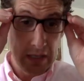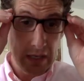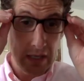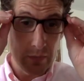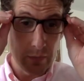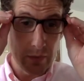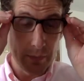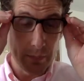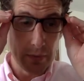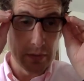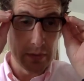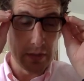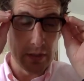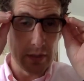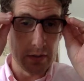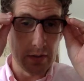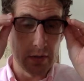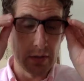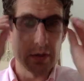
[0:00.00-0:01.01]
and we put
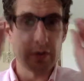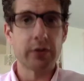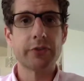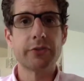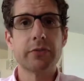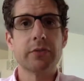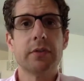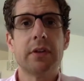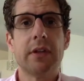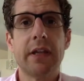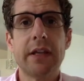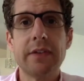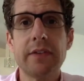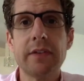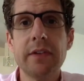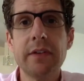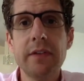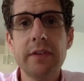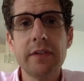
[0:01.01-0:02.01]
on our cultural
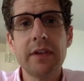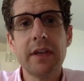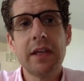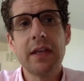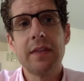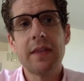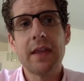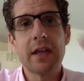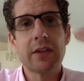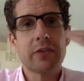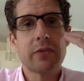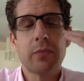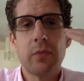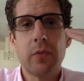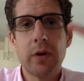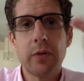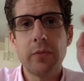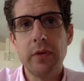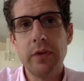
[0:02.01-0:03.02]
lenses, and that's
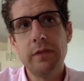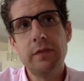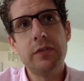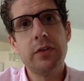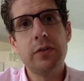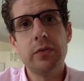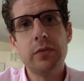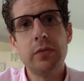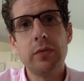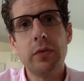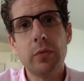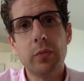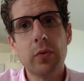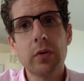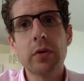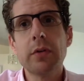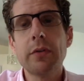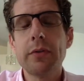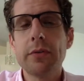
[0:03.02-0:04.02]
what we view the
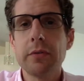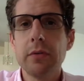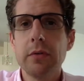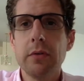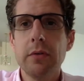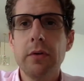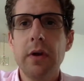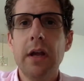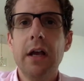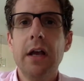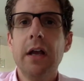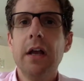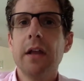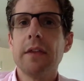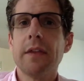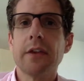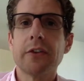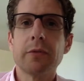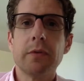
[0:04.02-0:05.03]
world through.
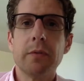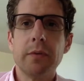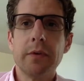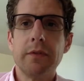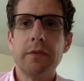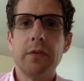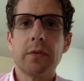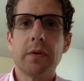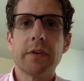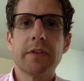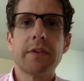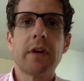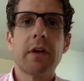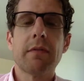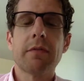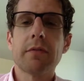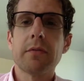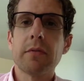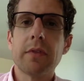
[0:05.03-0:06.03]
That's what we view
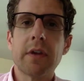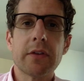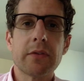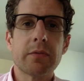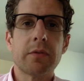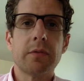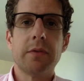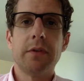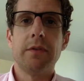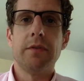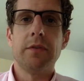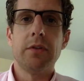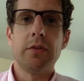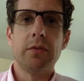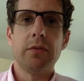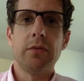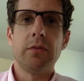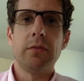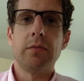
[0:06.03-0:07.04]
ourselves through. That's what we
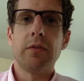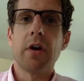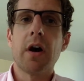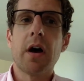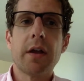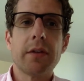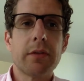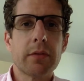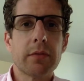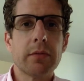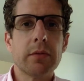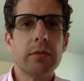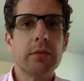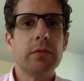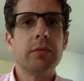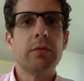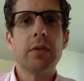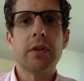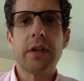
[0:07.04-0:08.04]
view God
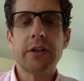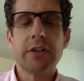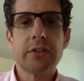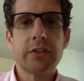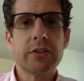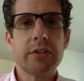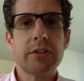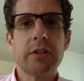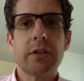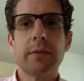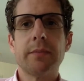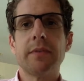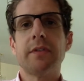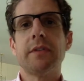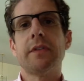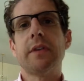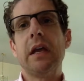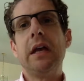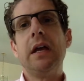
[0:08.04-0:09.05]
through,
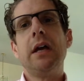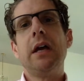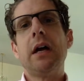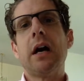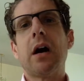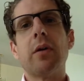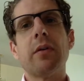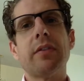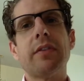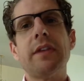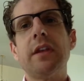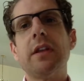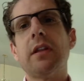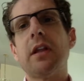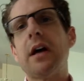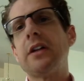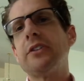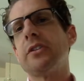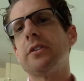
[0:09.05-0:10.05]
relationships. Our
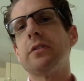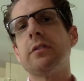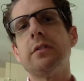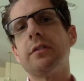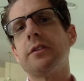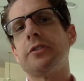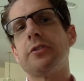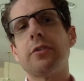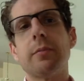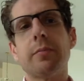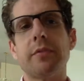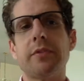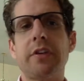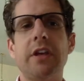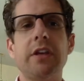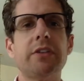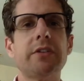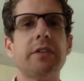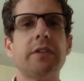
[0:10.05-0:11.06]
theological
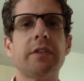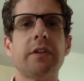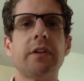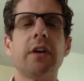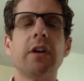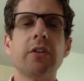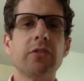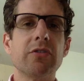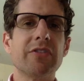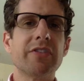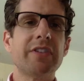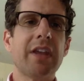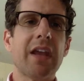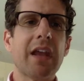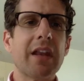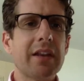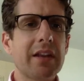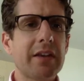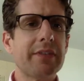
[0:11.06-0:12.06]
interpretations and
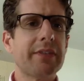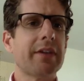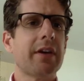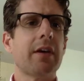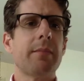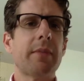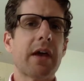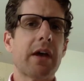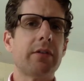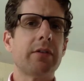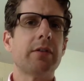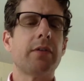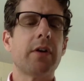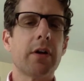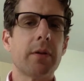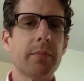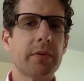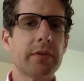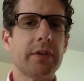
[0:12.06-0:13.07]
understandings come out of
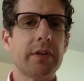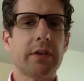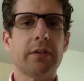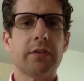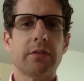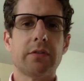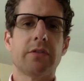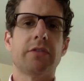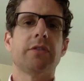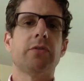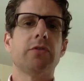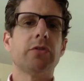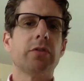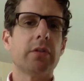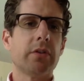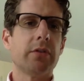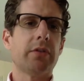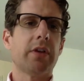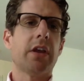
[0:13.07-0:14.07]
our particular
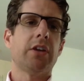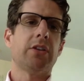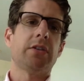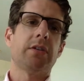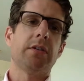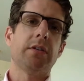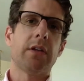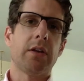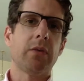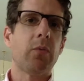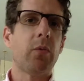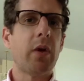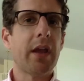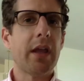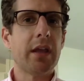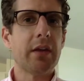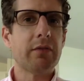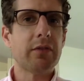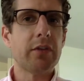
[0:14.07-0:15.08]
social location and
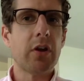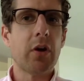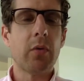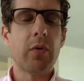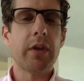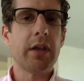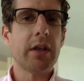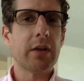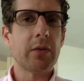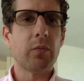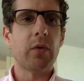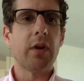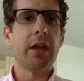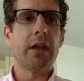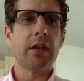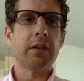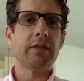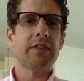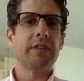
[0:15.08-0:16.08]
way of knowing and
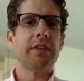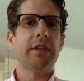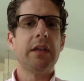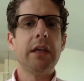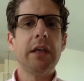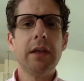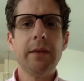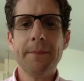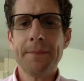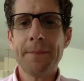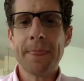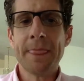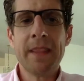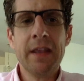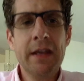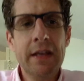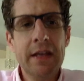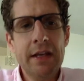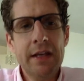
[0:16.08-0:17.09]
way of seeing.
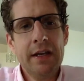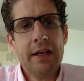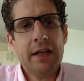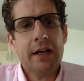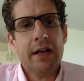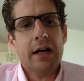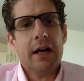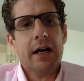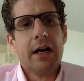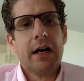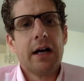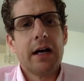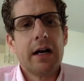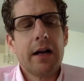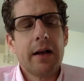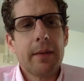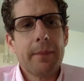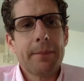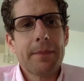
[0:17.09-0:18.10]

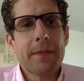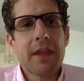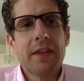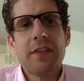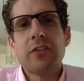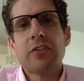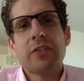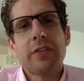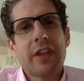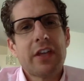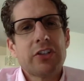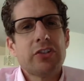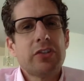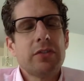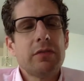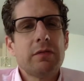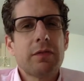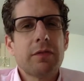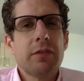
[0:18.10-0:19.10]
And so that
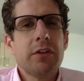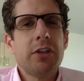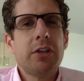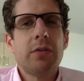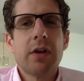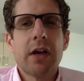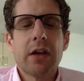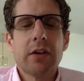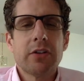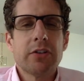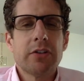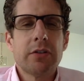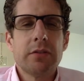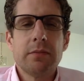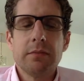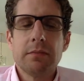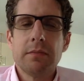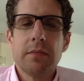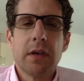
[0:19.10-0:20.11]
shouldn't freak you out. It
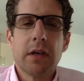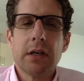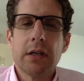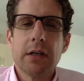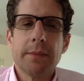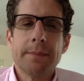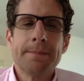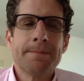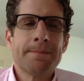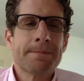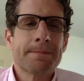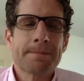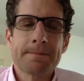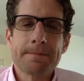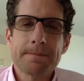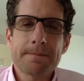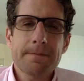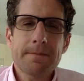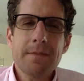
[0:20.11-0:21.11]
shouldn't.
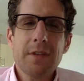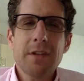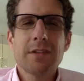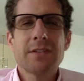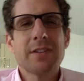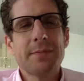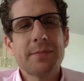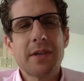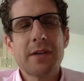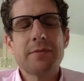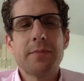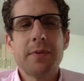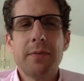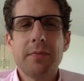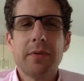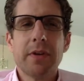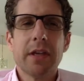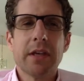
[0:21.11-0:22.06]
Sometimes people